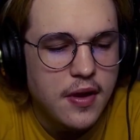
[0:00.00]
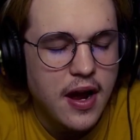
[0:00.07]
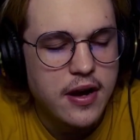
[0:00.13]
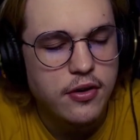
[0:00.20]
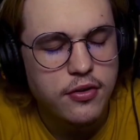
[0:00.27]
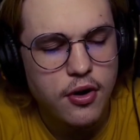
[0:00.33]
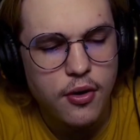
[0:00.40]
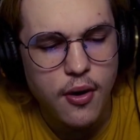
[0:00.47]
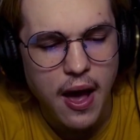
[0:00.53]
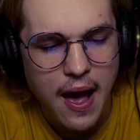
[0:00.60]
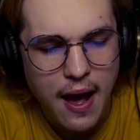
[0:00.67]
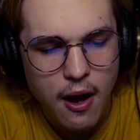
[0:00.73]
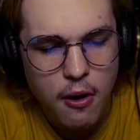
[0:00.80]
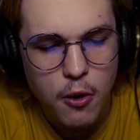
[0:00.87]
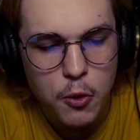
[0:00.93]
don't know
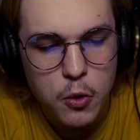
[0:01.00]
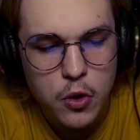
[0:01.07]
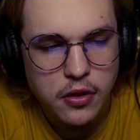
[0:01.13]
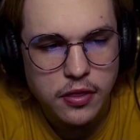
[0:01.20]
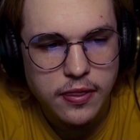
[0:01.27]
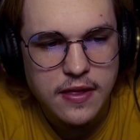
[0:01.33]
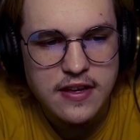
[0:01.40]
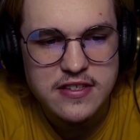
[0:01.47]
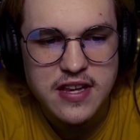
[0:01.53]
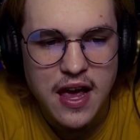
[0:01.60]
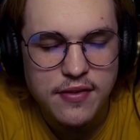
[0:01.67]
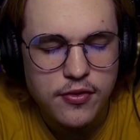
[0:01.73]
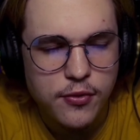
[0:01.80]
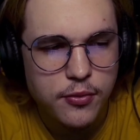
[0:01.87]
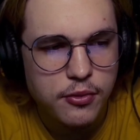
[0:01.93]
how these
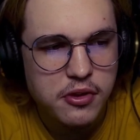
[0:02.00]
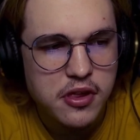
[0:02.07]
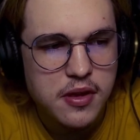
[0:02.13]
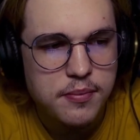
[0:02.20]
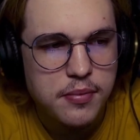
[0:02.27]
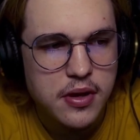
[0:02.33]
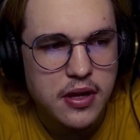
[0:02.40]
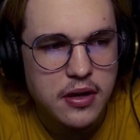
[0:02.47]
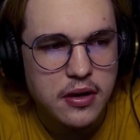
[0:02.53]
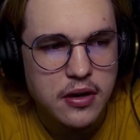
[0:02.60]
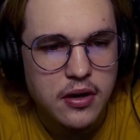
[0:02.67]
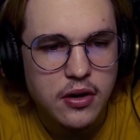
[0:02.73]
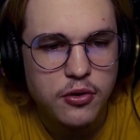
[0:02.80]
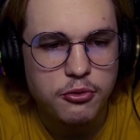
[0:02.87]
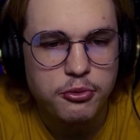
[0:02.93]
haven't really been
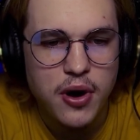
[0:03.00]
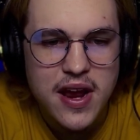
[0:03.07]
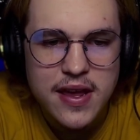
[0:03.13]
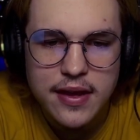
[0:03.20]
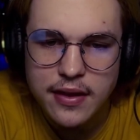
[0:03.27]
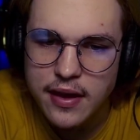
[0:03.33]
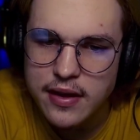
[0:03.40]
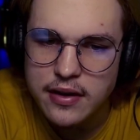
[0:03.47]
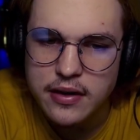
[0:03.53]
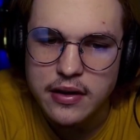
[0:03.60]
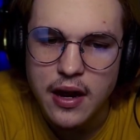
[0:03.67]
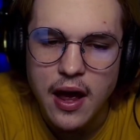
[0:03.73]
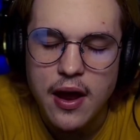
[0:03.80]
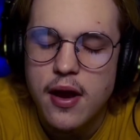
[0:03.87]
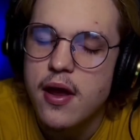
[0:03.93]
regulated.
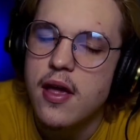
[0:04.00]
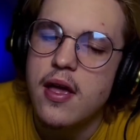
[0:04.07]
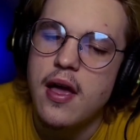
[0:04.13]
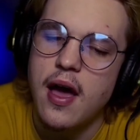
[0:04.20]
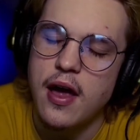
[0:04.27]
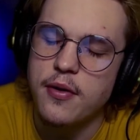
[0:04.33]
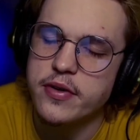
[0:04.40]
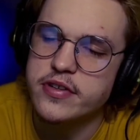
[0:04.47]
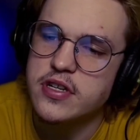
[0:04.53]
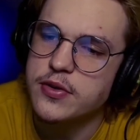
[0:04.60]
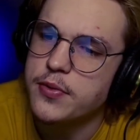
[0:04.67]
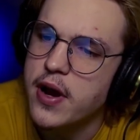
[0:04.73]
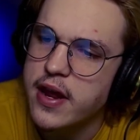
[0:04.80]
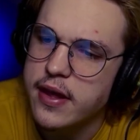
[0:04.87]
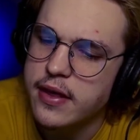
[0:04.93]
I don't want to say
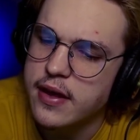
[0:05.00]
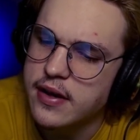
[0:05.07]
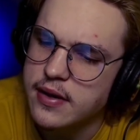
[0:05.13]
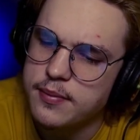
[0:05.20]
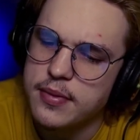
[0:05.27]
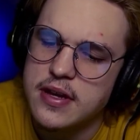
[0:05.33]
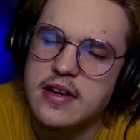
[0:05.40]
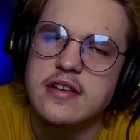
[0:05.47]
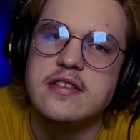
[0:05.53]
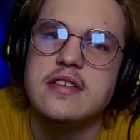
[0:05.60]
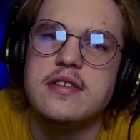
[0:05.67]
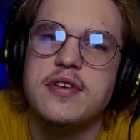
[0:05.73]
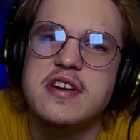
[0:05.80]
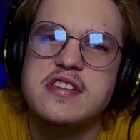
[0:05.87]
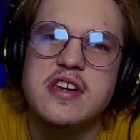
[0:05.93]
regulated, because
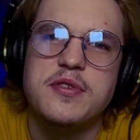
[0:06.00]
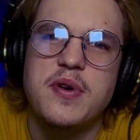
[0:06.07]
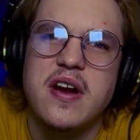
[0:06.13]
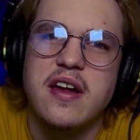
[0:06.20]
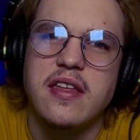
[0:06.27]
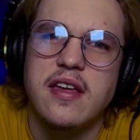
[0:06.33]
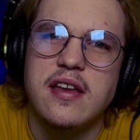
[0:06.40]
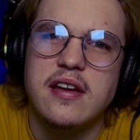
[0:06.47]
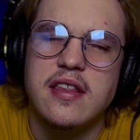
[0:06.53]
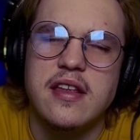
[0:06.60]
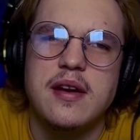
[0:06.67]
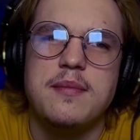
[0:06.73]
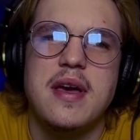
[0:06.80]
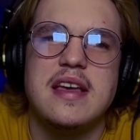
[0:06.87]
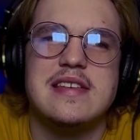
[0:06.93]
if I say regulated, then
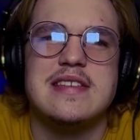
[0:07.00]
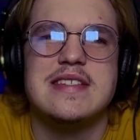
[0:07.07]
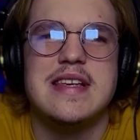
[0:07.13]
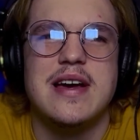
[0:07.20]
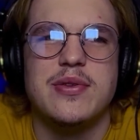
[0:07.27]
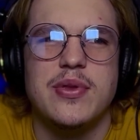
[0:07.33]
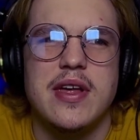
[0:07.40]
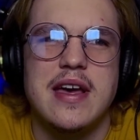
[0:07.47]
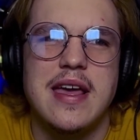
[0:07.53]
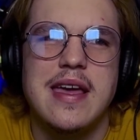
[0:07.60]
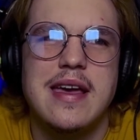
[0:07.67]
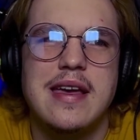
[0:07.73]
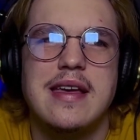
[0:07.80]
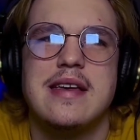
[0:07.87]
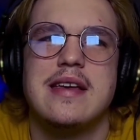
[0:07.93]
it makes it sound
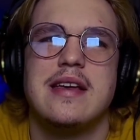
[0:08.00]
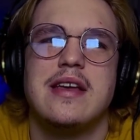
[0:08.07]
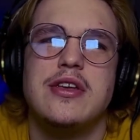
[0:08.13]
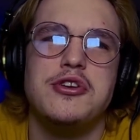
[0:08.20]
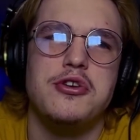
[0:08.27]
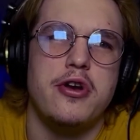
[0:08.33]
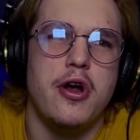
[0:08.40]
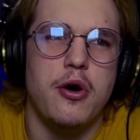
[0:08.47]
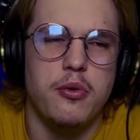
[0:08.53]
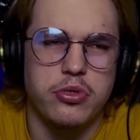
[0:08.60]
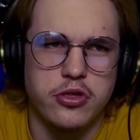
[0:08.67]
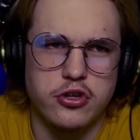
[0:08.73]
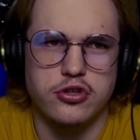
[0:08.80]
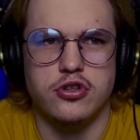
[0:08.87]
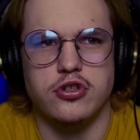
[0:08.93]
like you know,
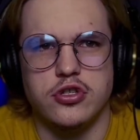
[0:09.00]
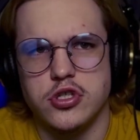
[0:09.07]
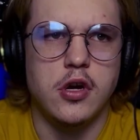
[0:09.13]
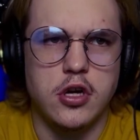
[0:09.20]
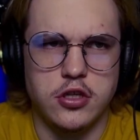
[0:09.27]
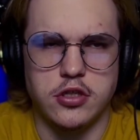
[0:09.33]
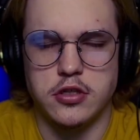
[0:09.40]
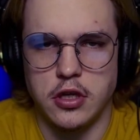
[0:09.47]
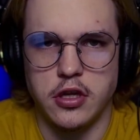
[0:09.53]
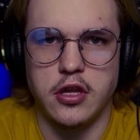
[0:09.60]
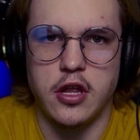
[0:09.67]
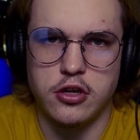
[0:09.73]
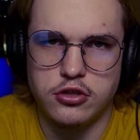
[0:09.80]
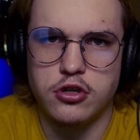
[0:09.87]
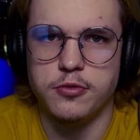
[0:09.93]
this is something
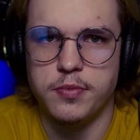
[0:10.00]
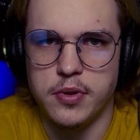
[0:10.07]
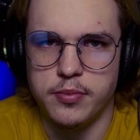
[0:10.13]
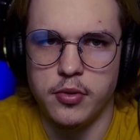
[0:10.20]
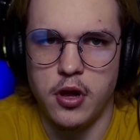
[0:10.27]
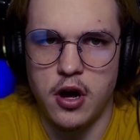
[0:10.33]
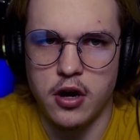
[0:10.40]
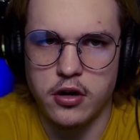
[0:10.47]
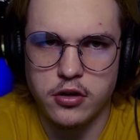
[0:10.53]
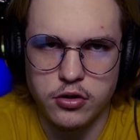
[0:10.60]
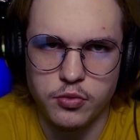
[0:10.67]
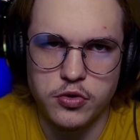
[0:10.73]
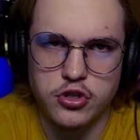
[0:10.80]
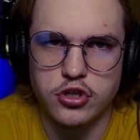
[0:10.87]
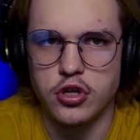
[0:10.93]
that should be blocked.
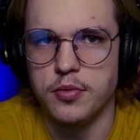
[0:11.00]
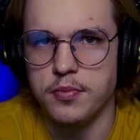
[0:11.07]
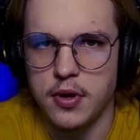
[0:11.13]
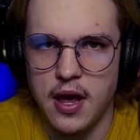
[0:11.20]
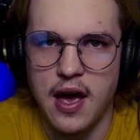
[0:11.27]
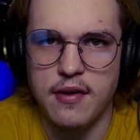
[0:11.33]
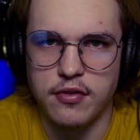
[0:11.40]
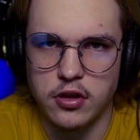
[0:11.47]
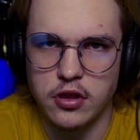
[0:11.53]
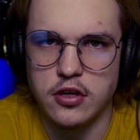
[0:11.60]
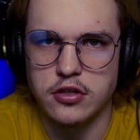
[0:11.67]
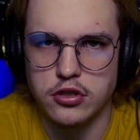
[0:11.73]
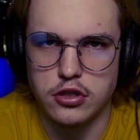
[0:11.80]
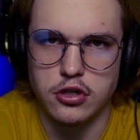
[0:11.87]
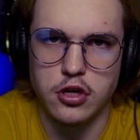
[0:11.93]
We shouldn't be having
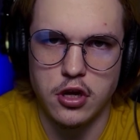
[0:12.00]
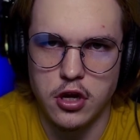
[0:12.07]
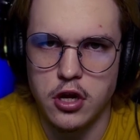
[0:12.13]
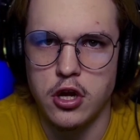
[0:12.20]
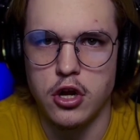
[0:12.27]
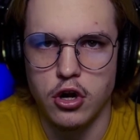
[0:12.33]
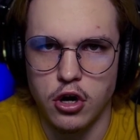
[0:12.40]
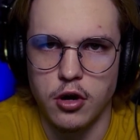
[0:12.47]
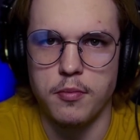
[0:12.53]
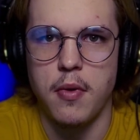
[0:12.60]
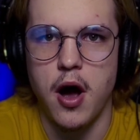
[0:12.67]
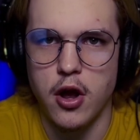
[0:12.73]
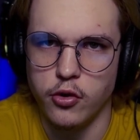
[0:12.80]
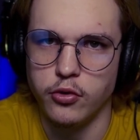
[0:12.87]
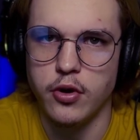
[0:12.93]
this here in
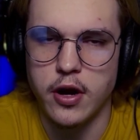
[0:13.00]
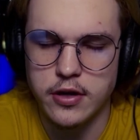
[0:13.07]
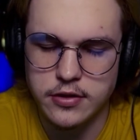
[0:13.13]
my United